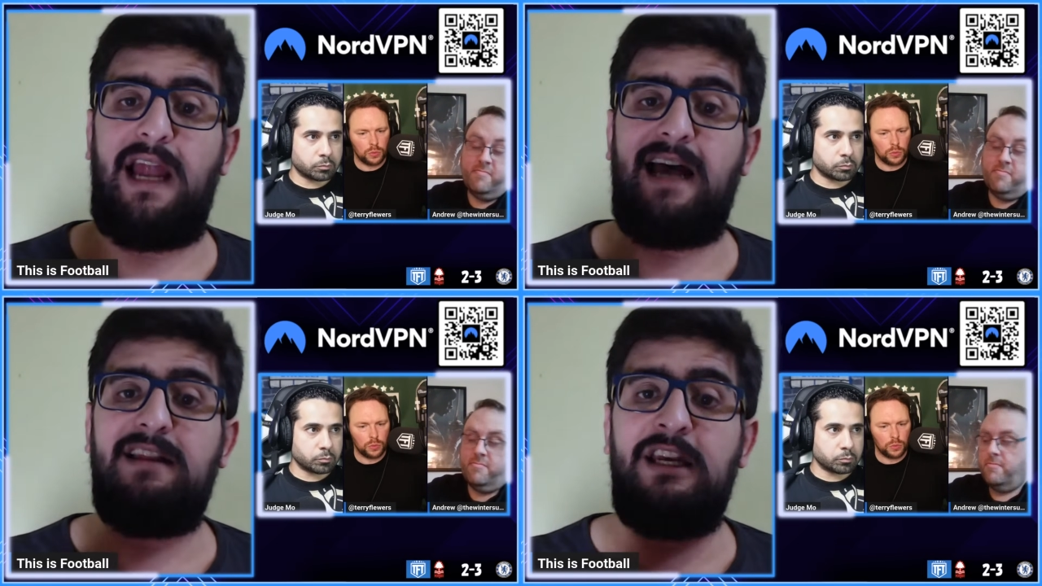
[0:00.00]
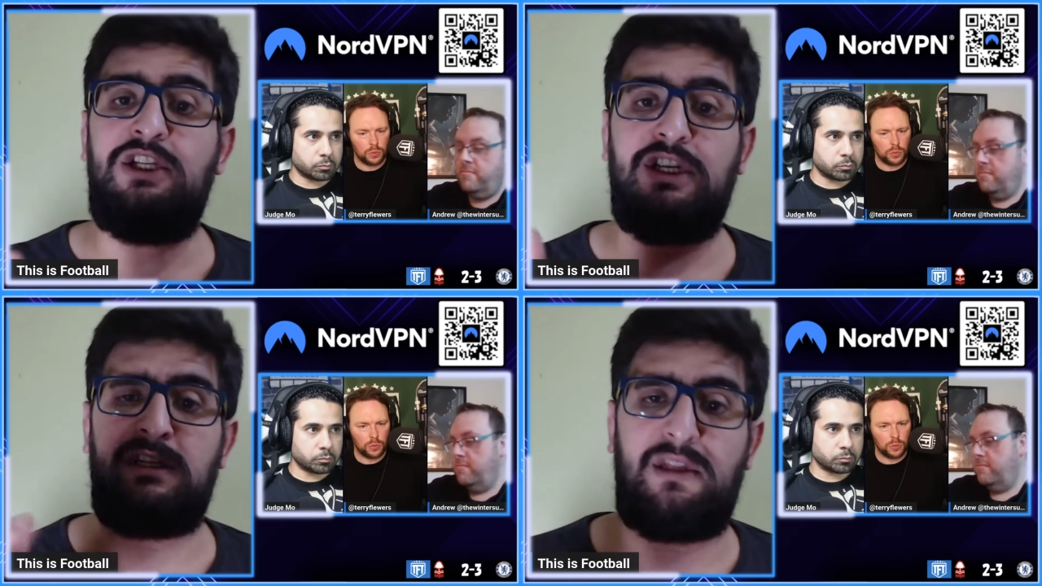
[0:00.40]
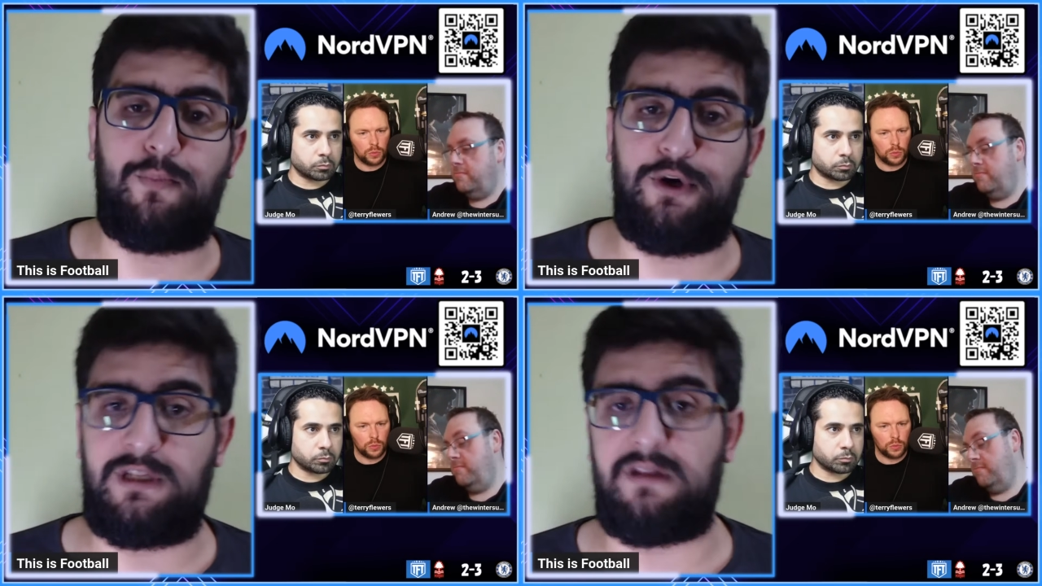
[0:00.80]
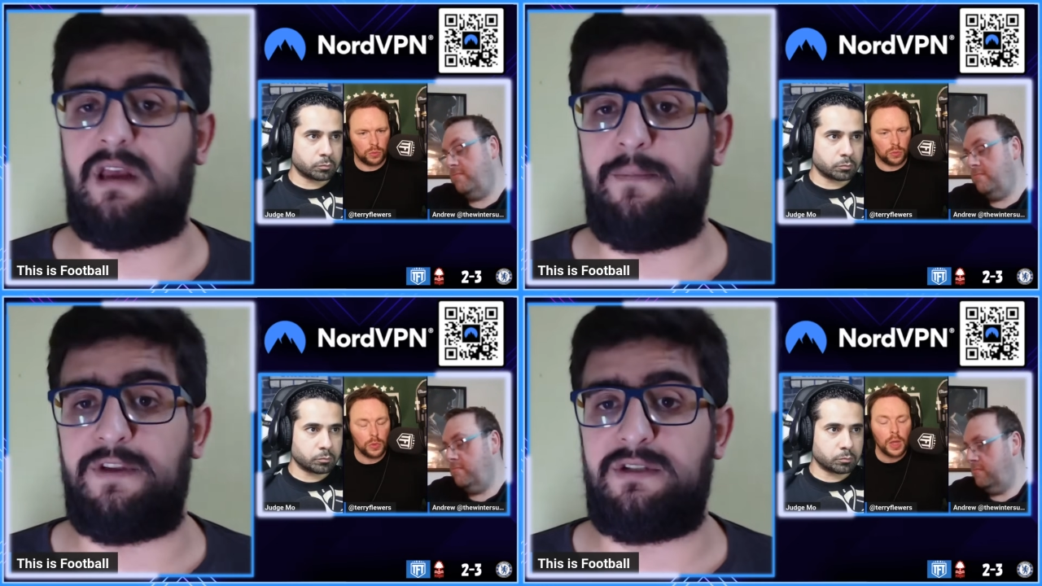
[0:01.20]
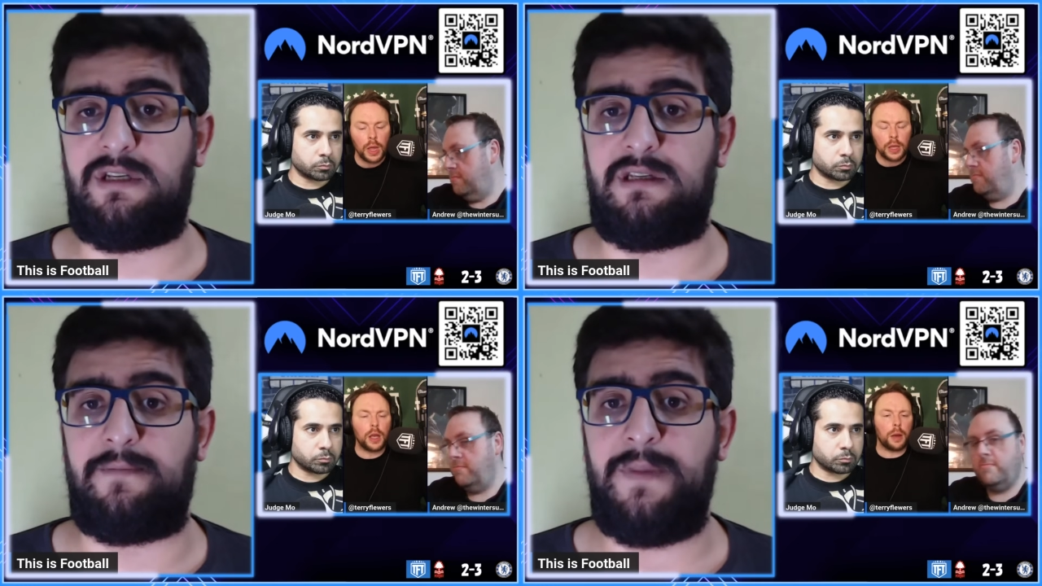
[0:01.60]
Speaker 1: had injuries at the point in time this
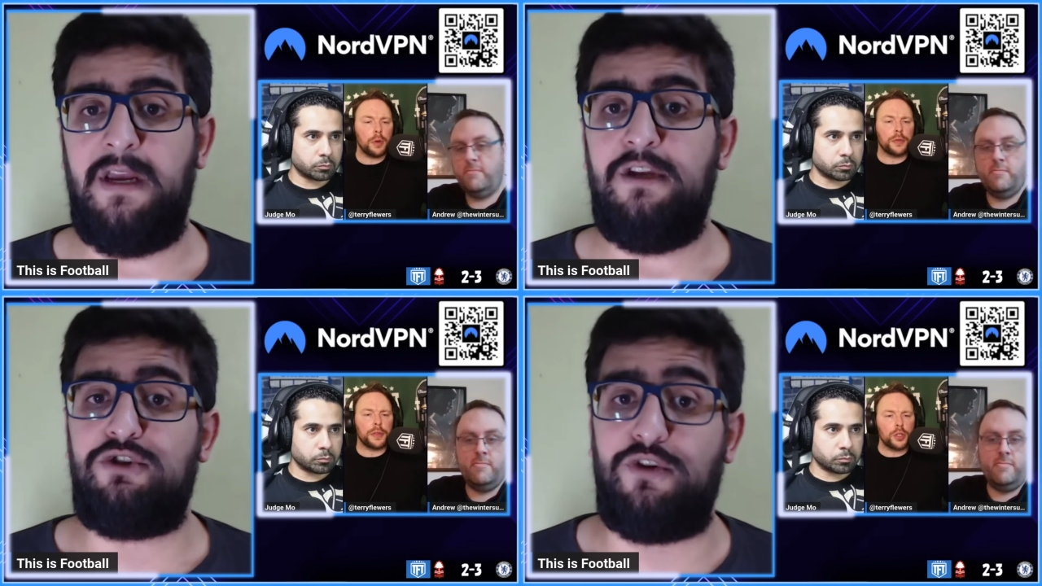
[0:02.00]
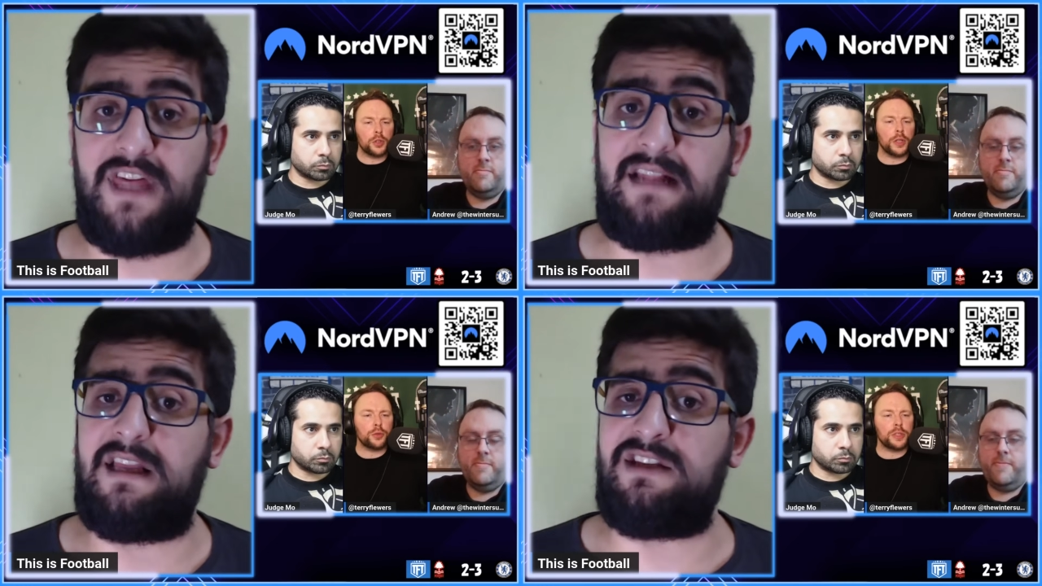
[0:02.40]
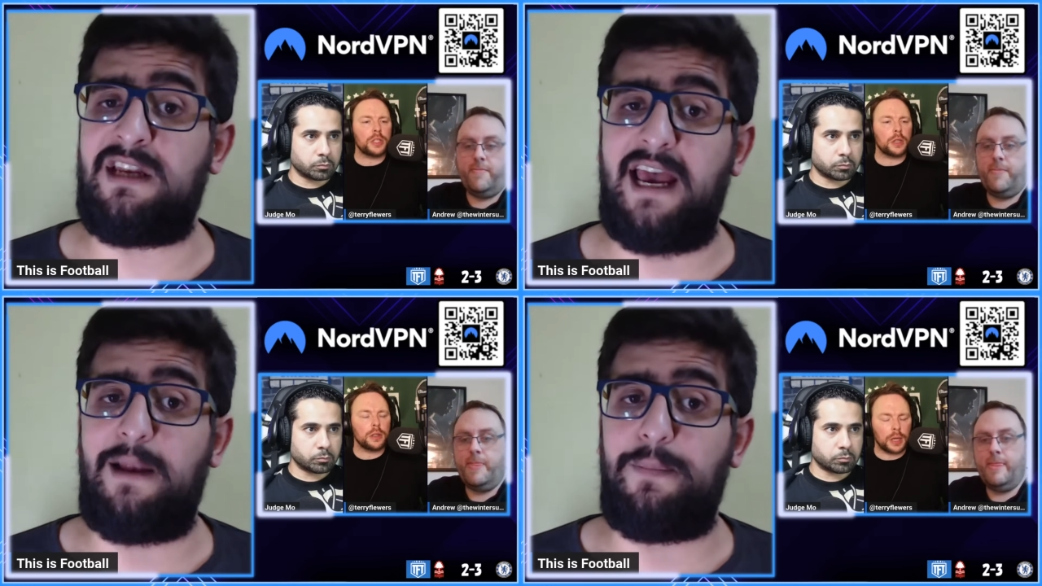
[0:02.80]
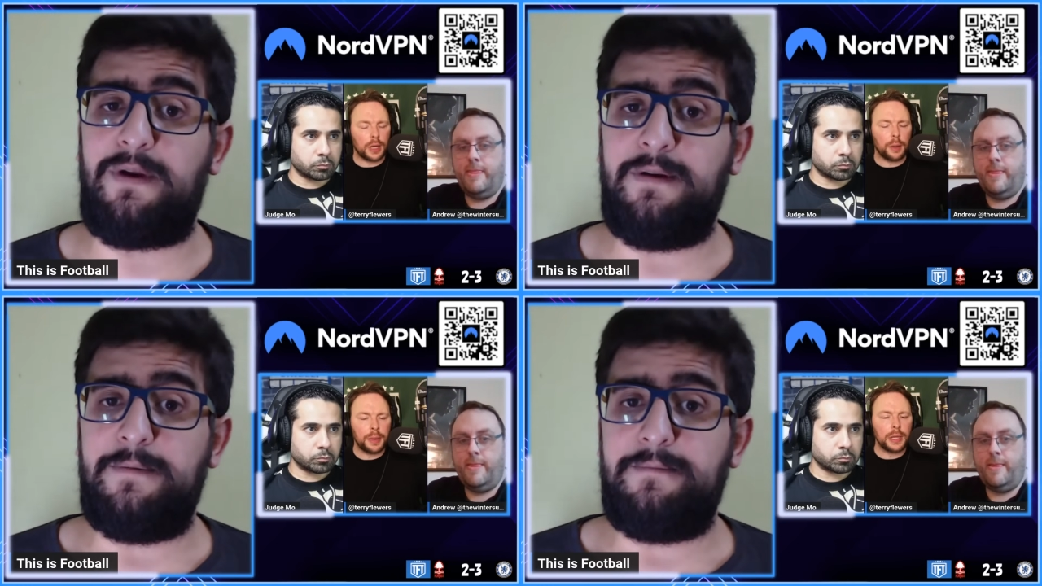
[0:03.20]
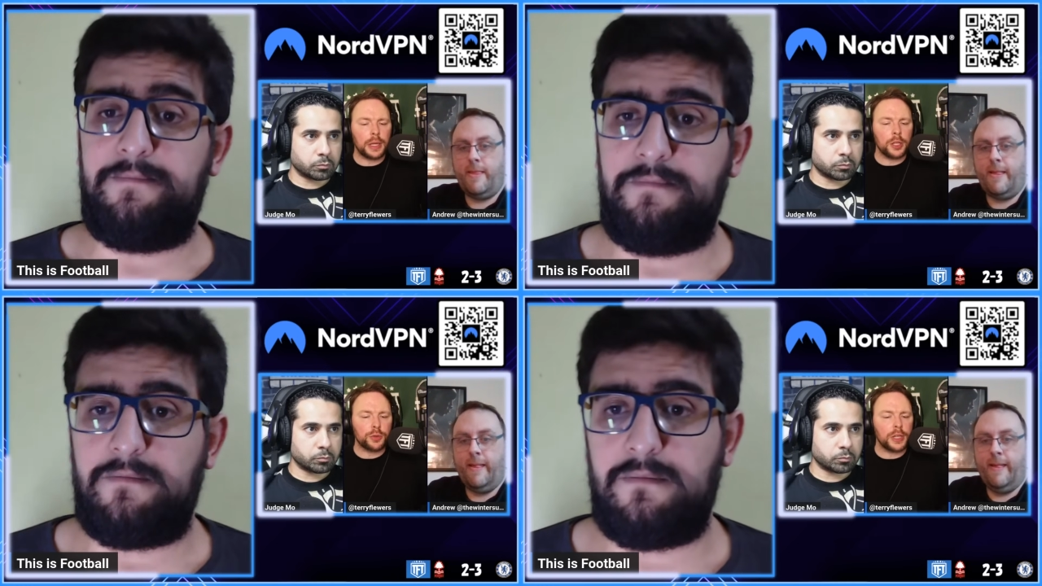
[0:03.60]
season. Yeah, look, so injuries,
Speaker 2: yeah, I mean,
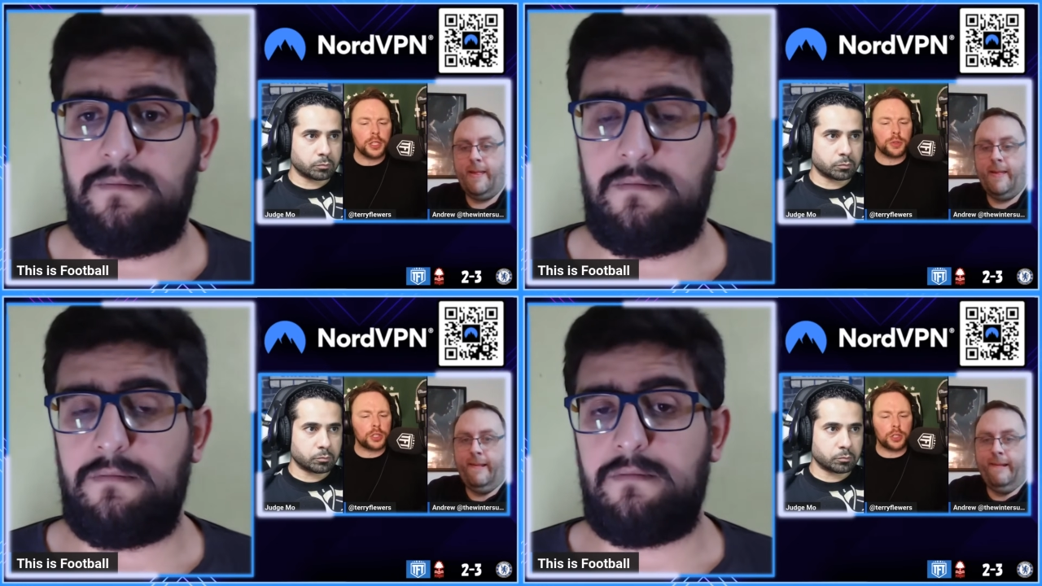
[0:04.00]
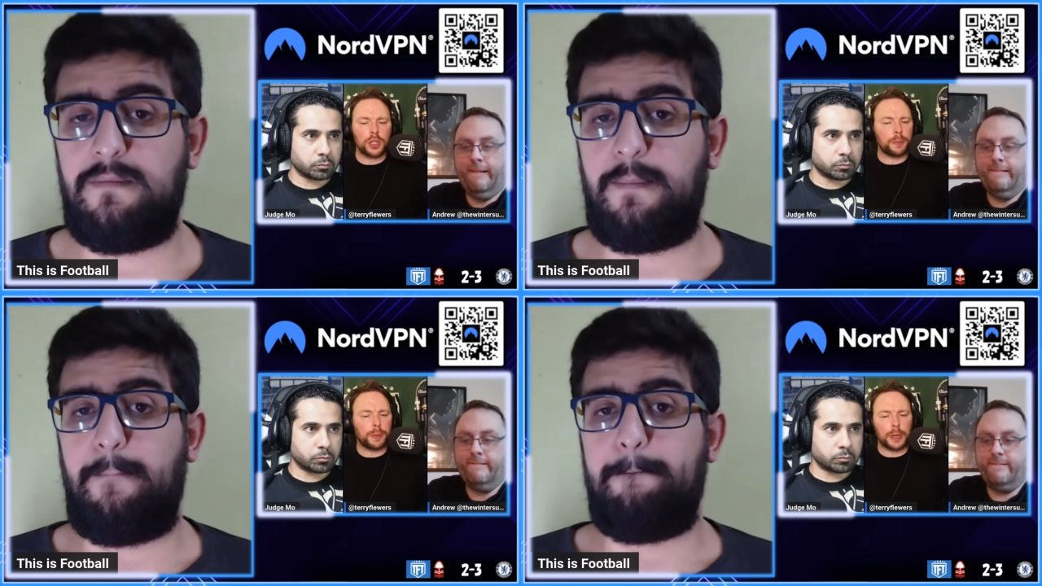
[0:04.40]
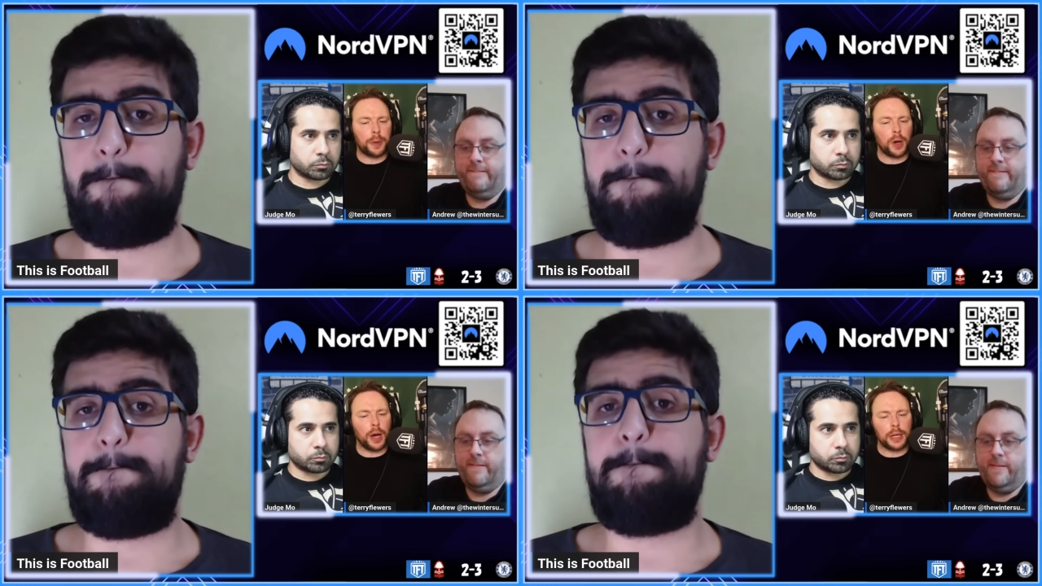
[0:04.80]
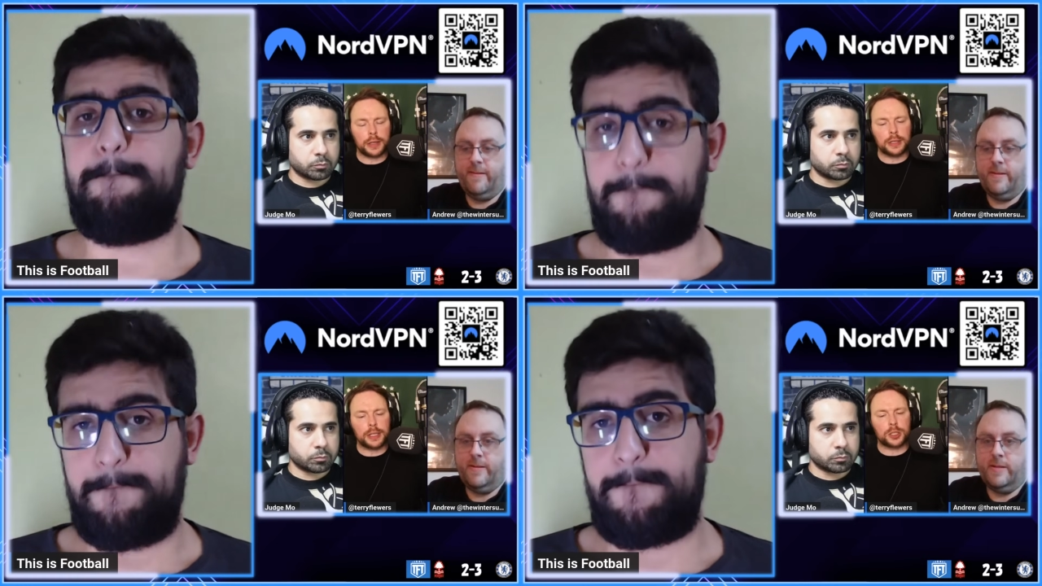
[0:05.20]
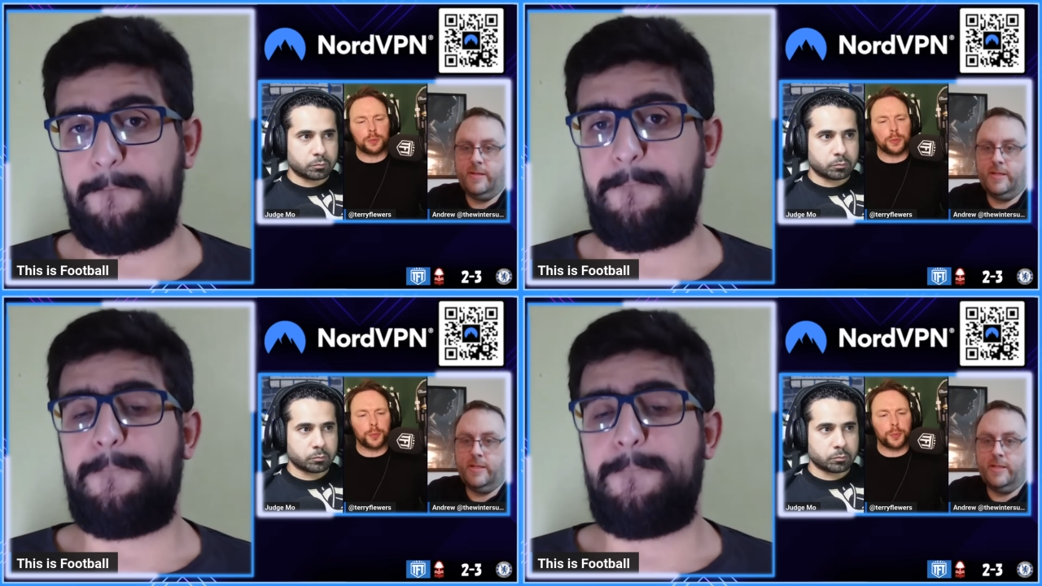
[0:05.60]
injury, injuries certainly play a part, and I think that's the, the